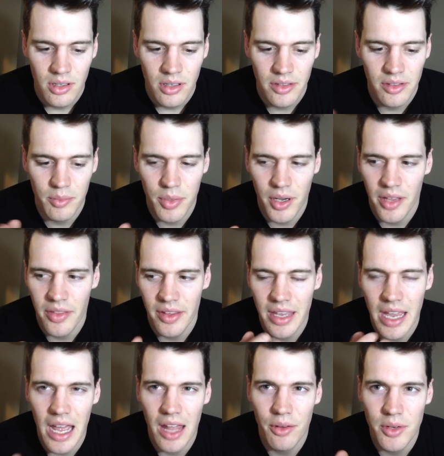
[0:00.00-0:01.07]
Is it by the
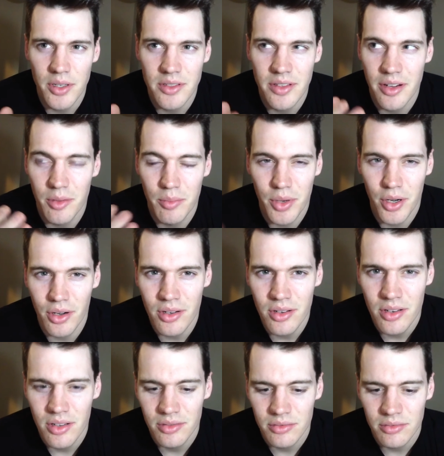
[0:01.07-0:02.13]
calories that are
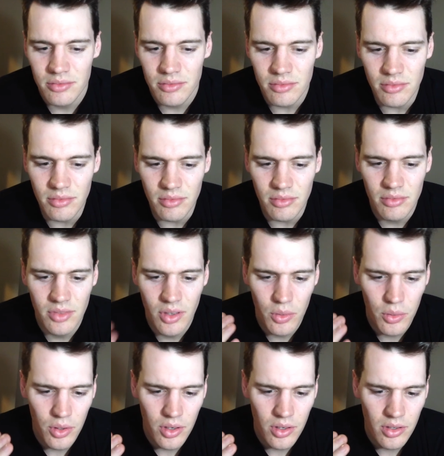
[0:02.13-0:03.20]
burned?
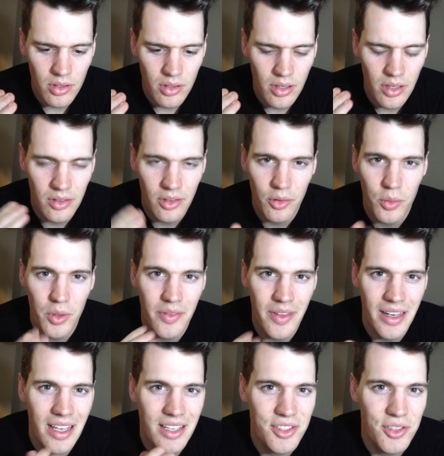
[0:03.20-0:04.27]
Or is it the one
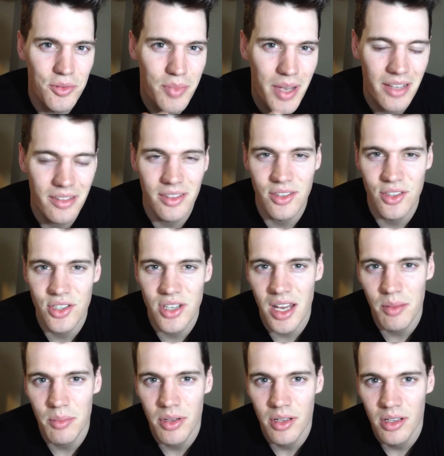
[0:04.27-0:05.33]
that gets you best in
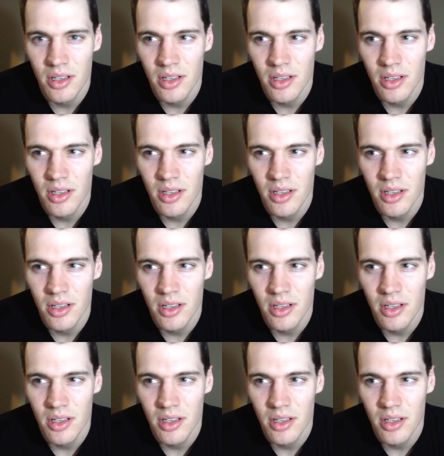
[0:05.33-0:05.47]
shape?